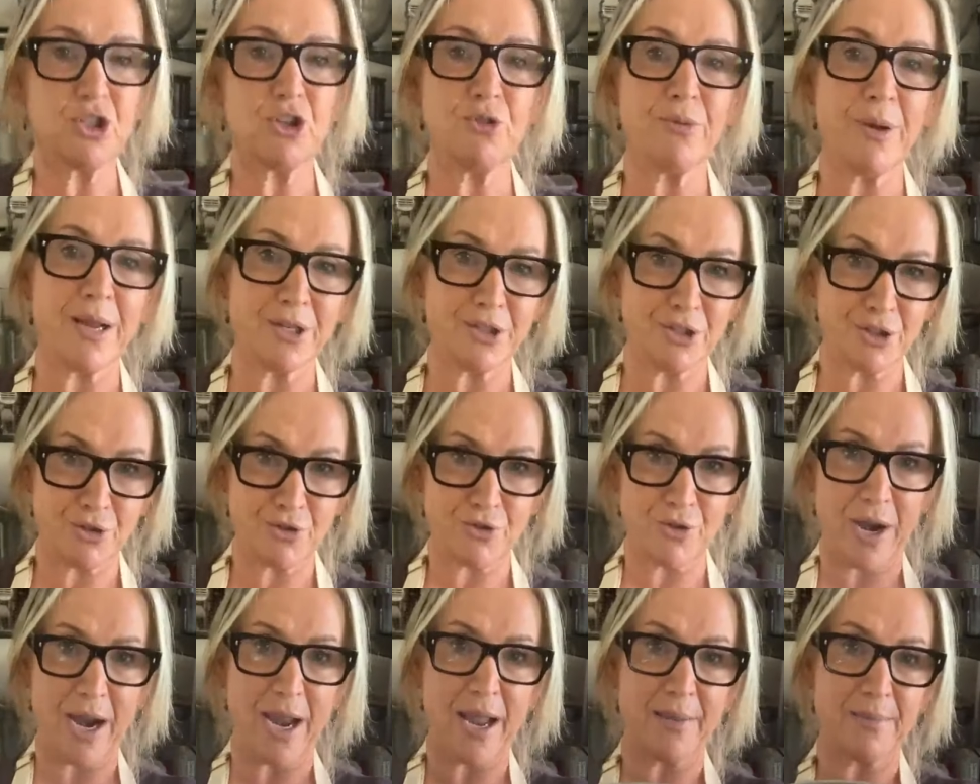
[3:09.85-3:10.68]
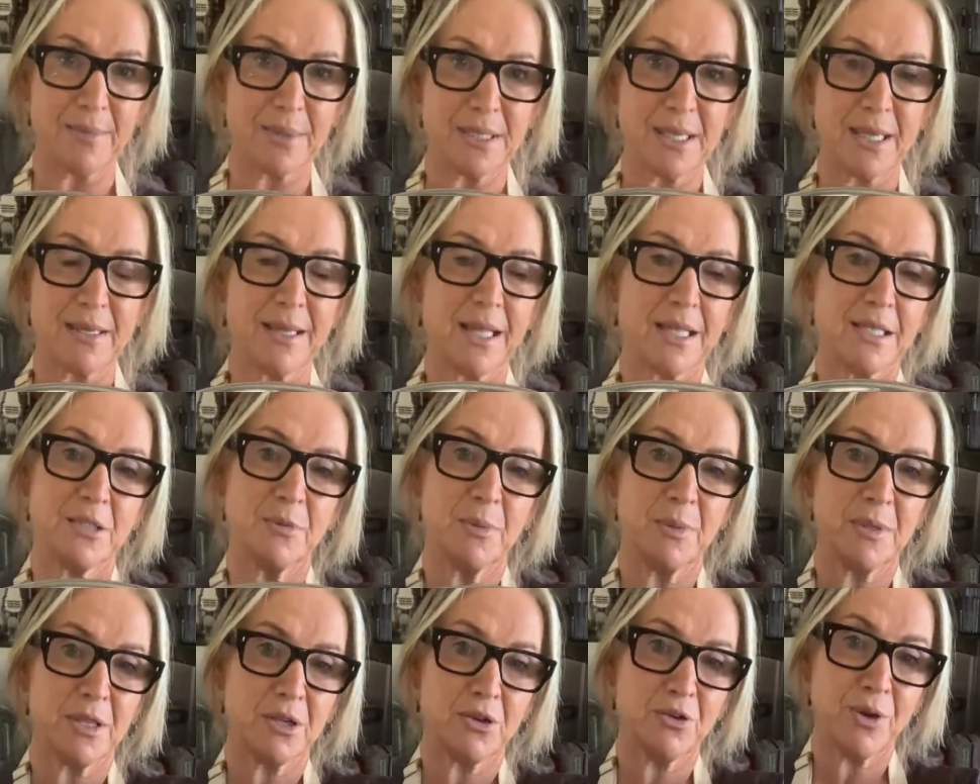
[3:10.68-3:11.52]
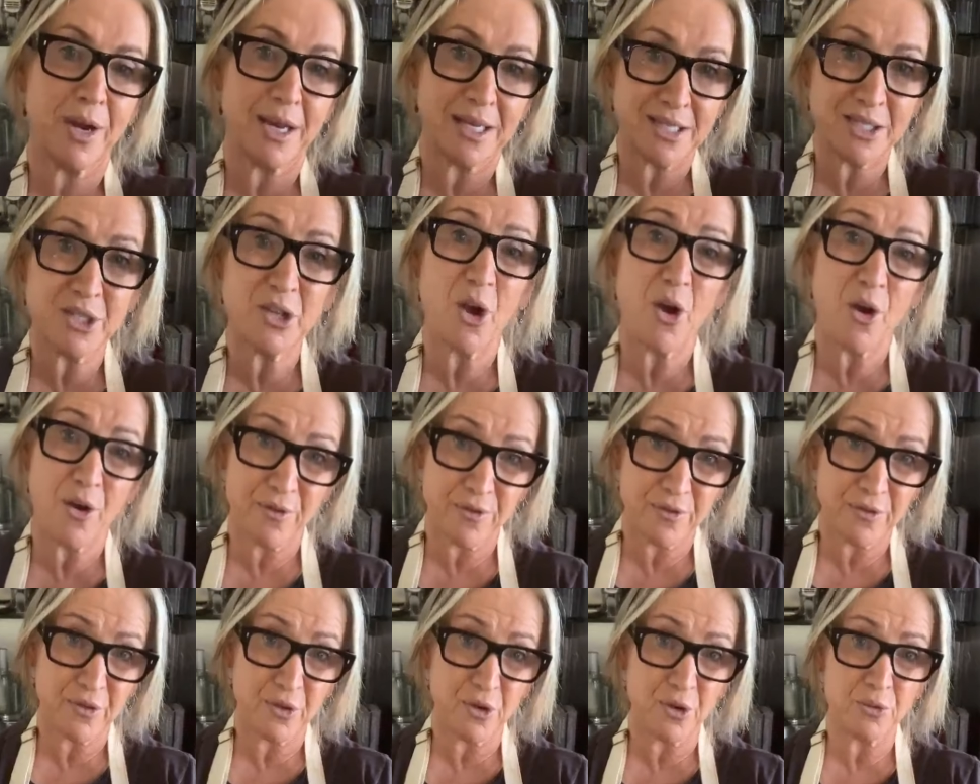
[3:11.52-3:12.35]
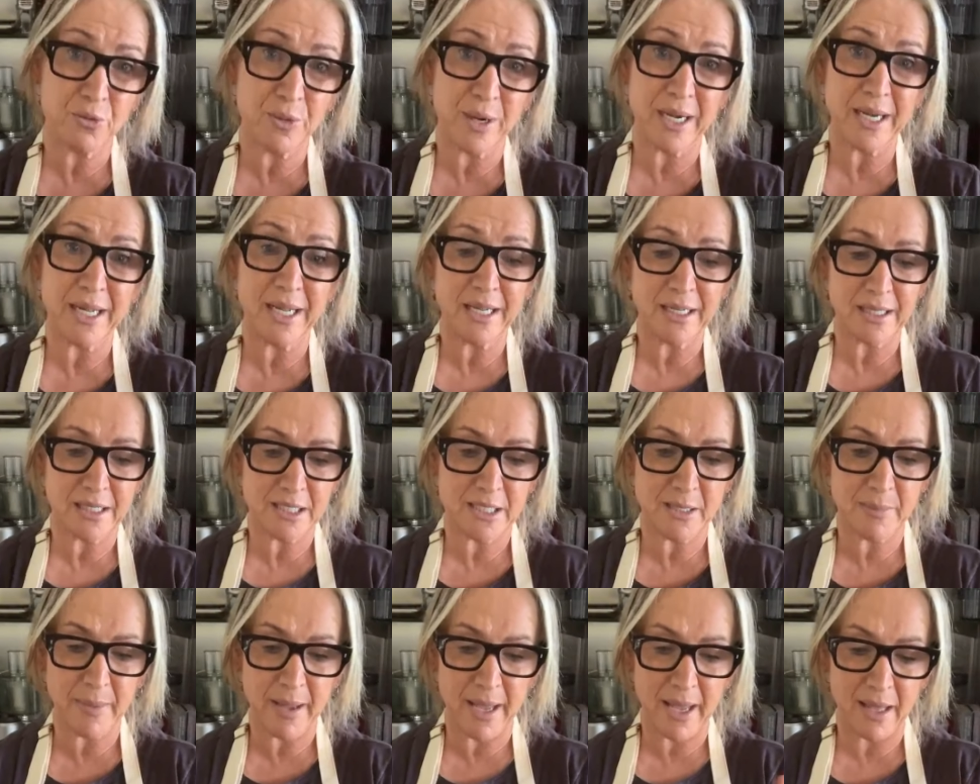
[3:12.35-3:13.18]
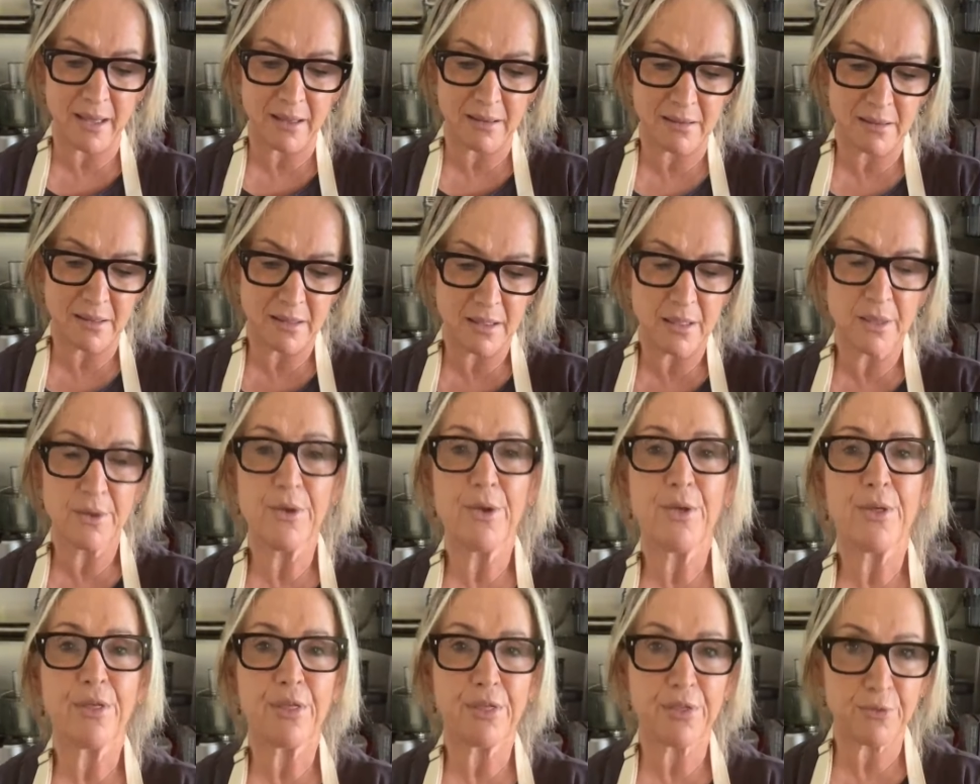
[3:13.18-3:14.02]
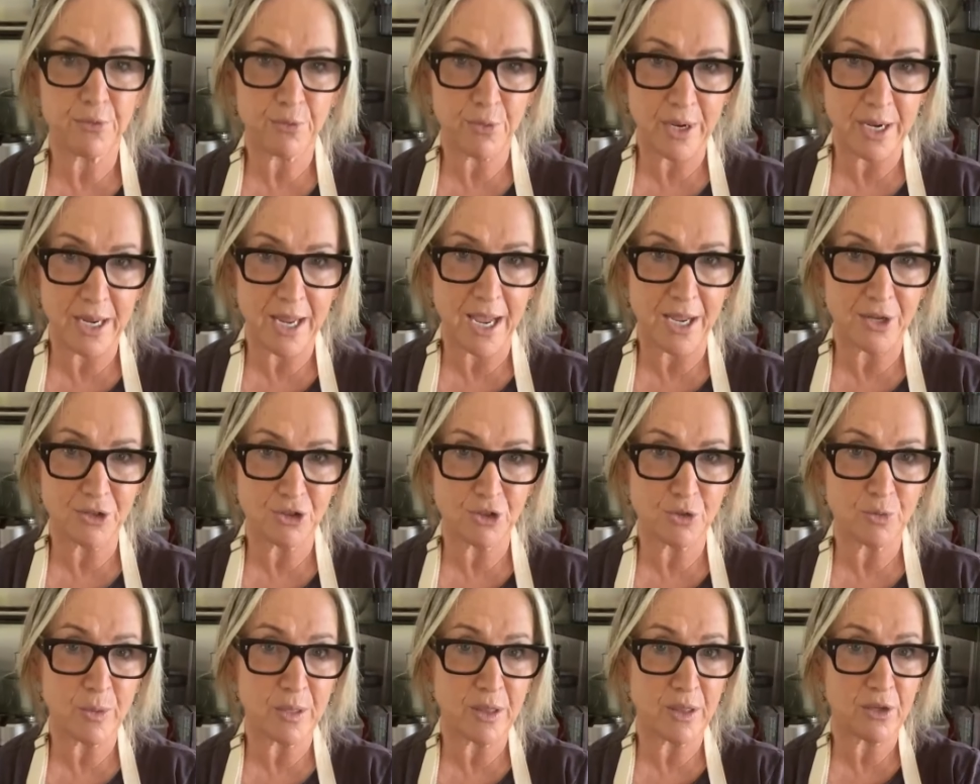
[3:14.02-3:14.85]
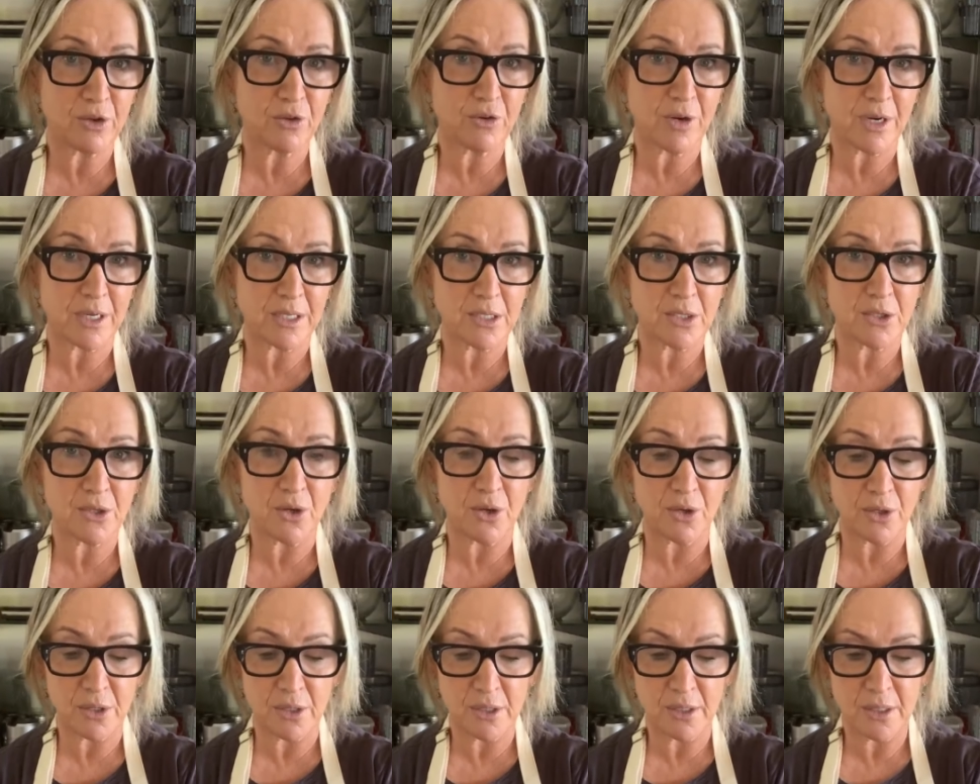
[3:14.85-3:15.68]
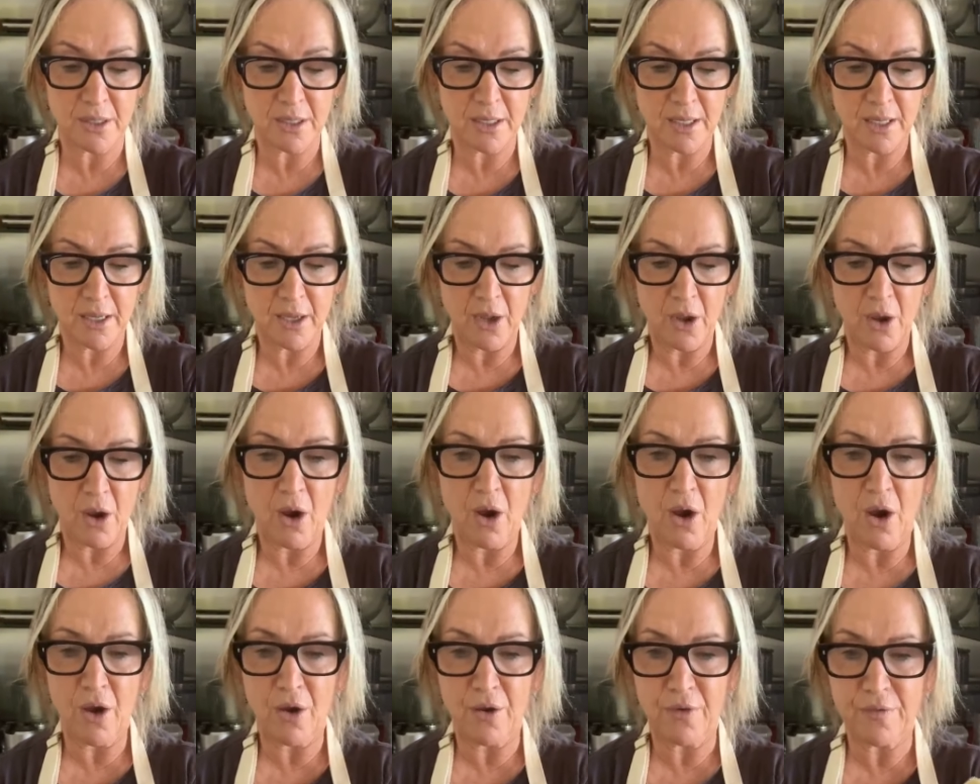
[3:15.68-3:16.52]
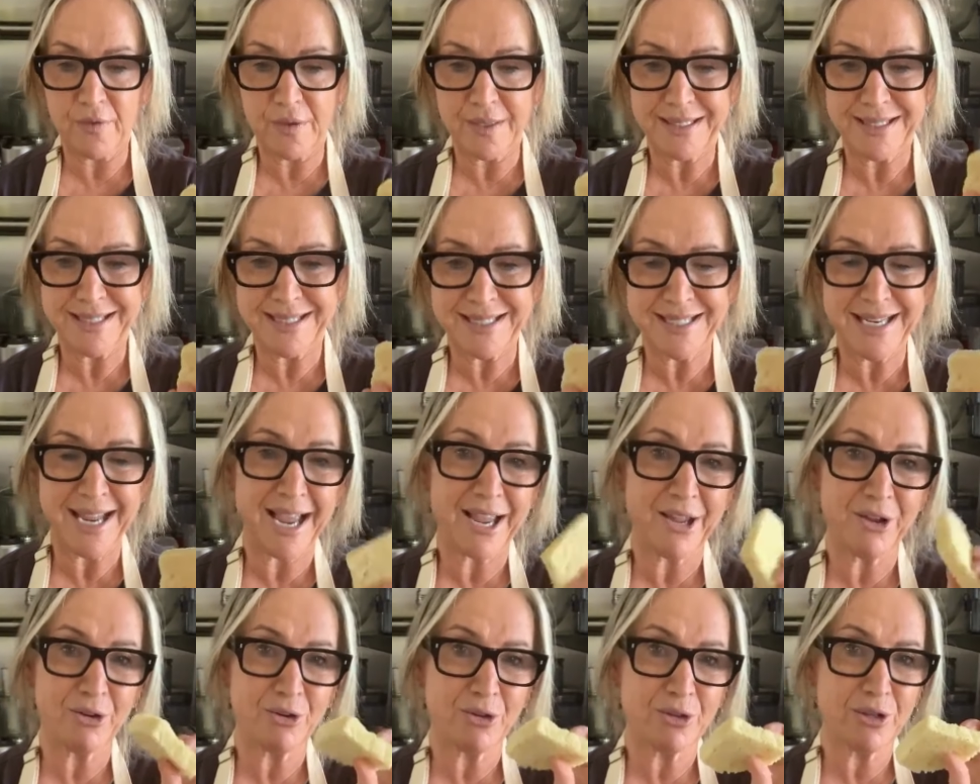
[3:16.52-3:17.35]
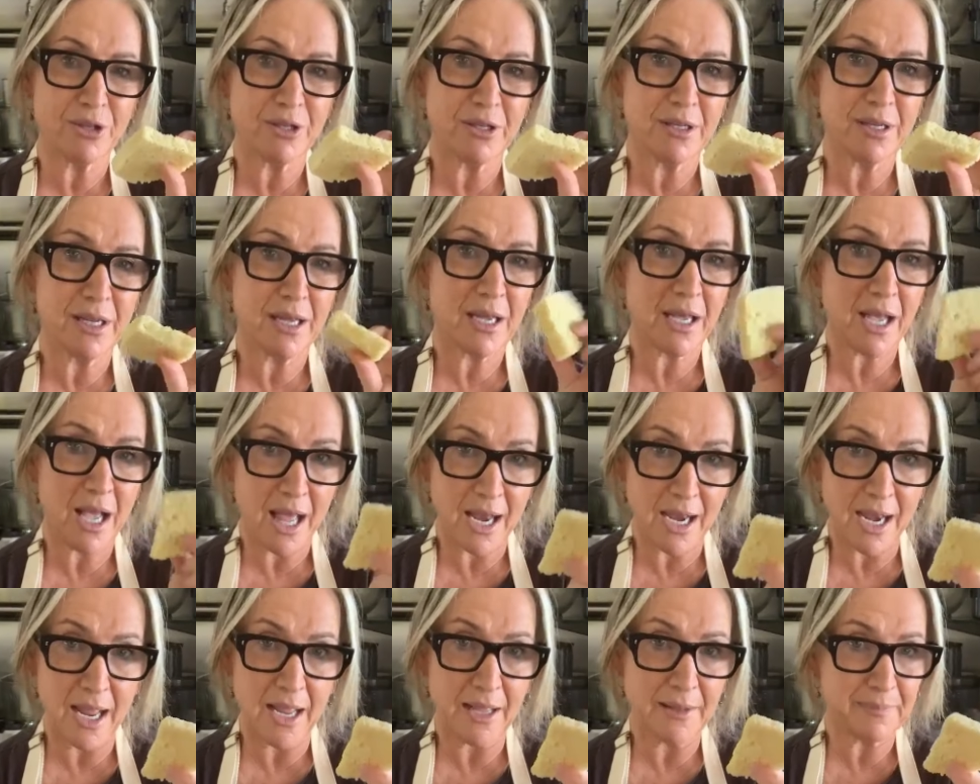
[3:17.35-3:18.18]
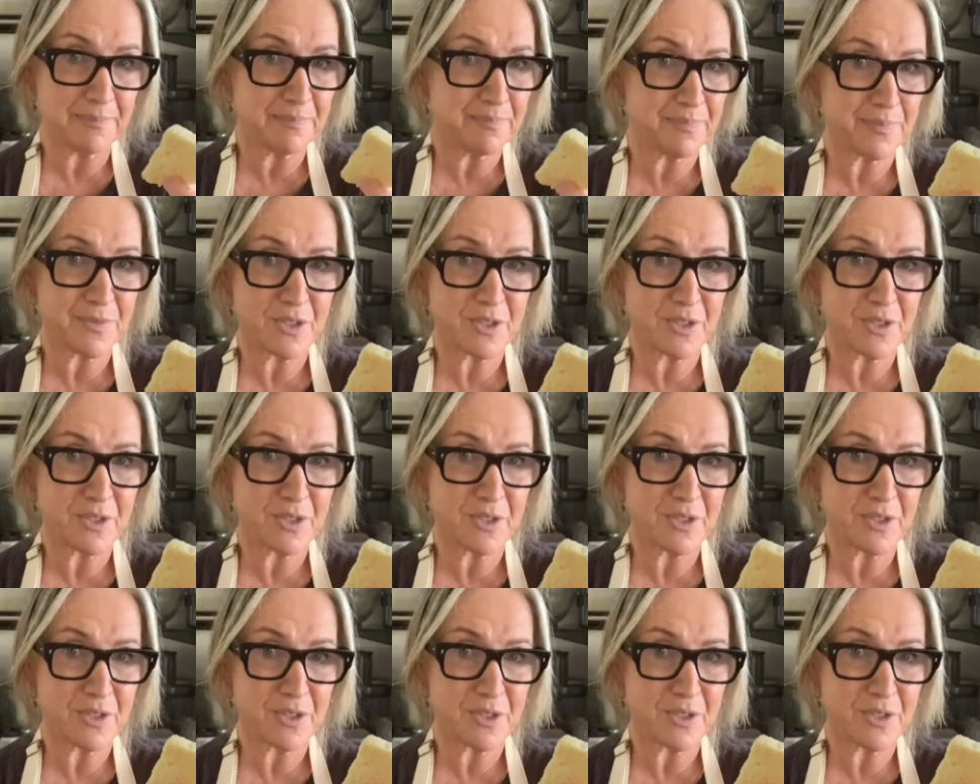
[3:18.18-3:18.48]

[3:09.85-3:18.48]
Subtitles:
200 grams, and that's with the crust off already. It's about 300 with the crust on, of stale challah.